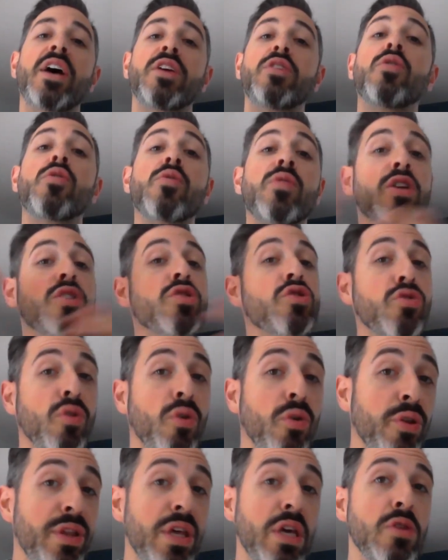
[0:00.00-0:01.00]
You don't
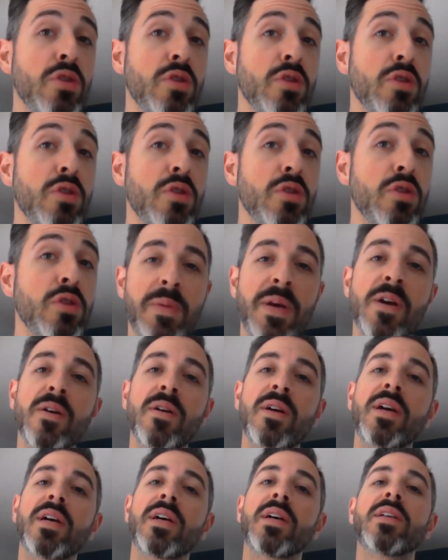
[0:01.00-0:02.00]
control the user
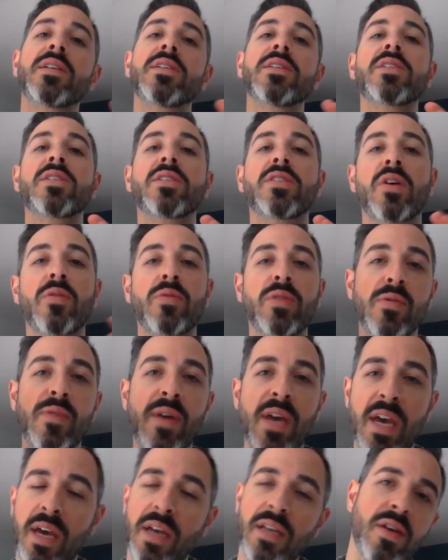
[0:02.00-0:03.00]
experience, so you
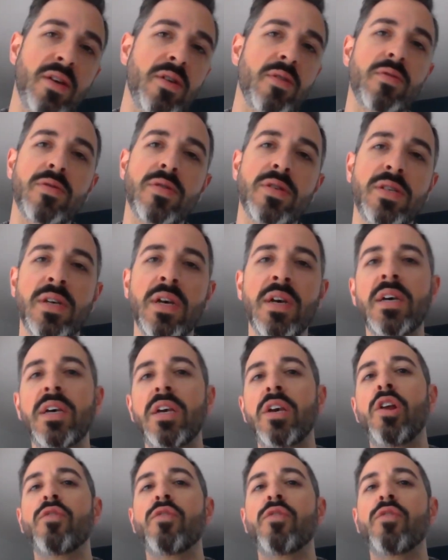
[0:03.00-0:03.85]
can't use,